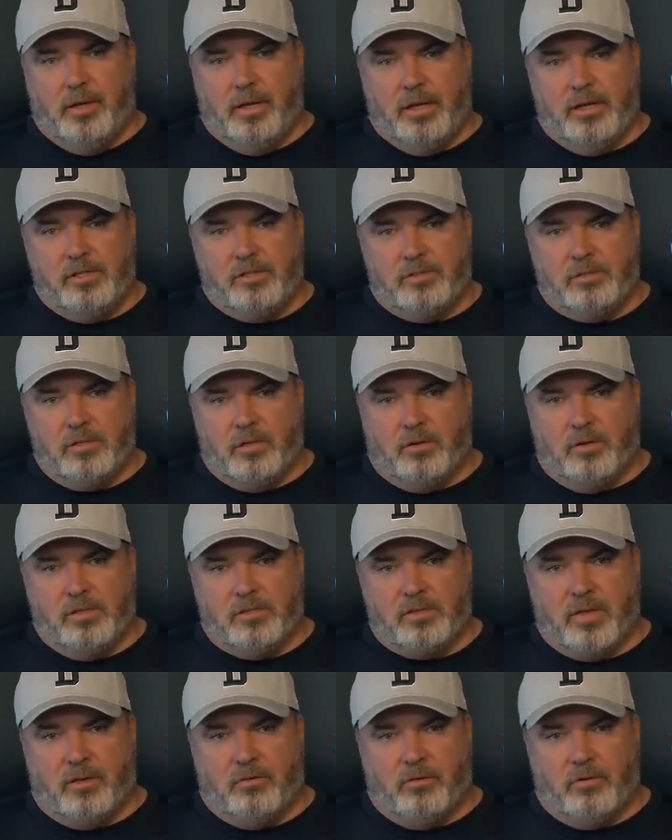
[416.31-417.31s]
his you know
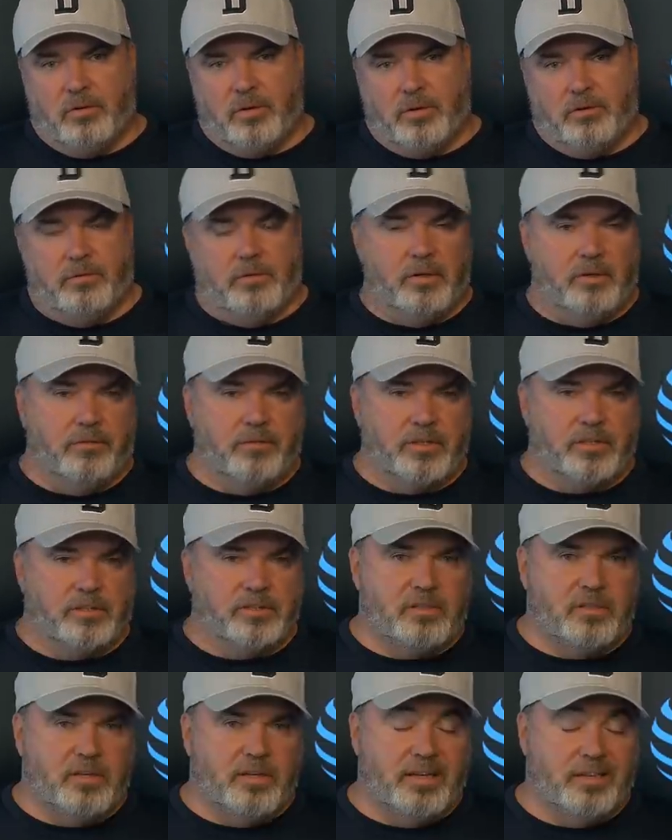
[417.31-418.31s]
his level of,
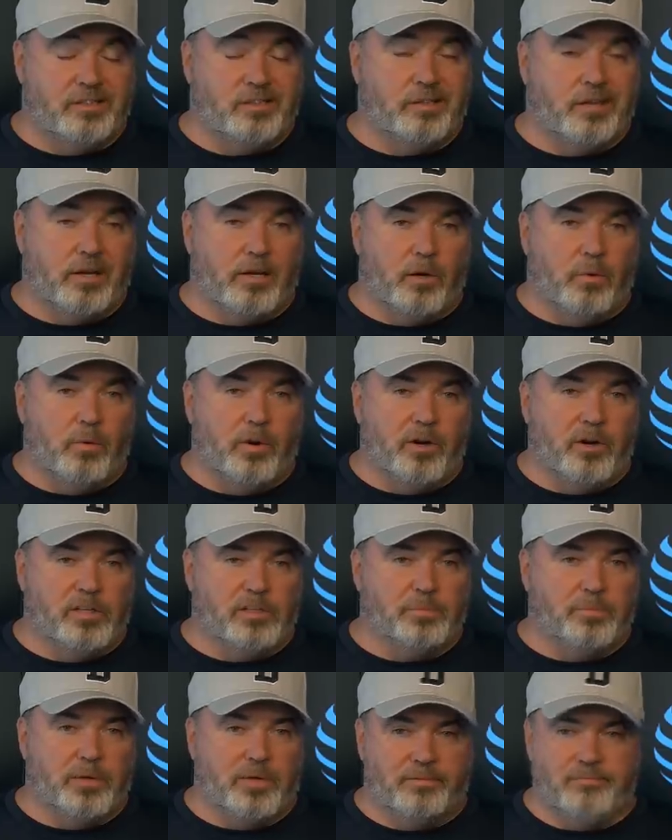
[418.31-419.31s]
ex- instinct and
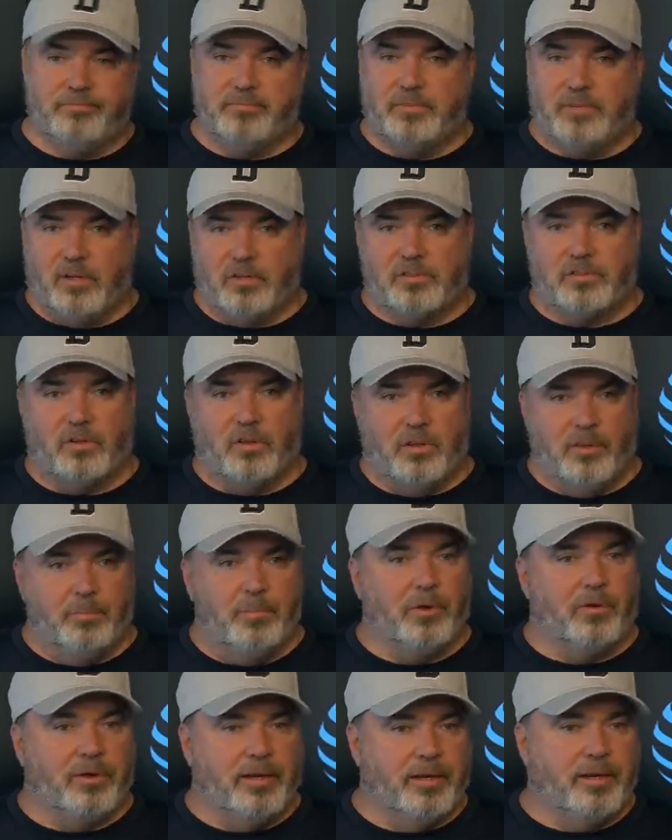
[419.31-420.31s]
awareness, but also the
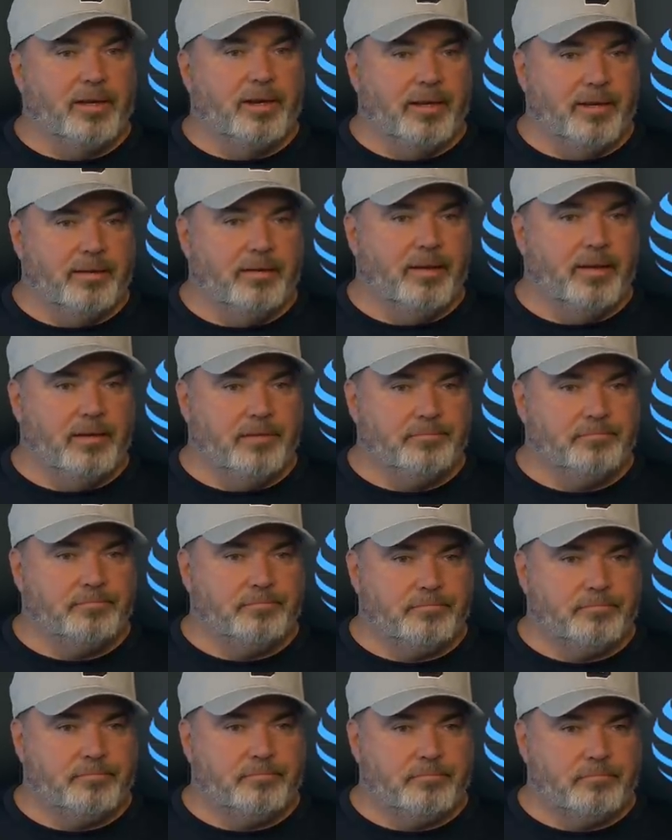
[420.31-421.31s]
ability to get it done.
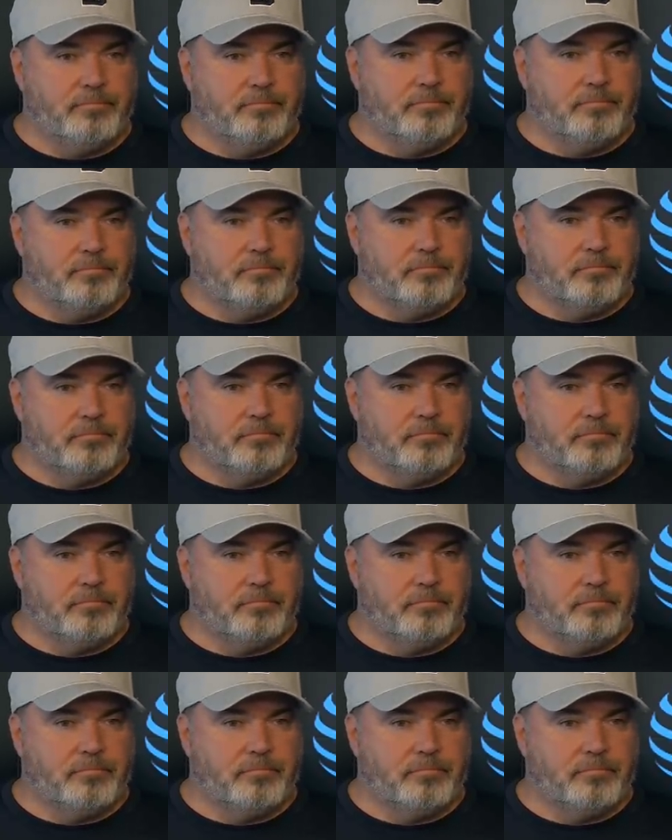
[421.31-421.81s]
Is that rare?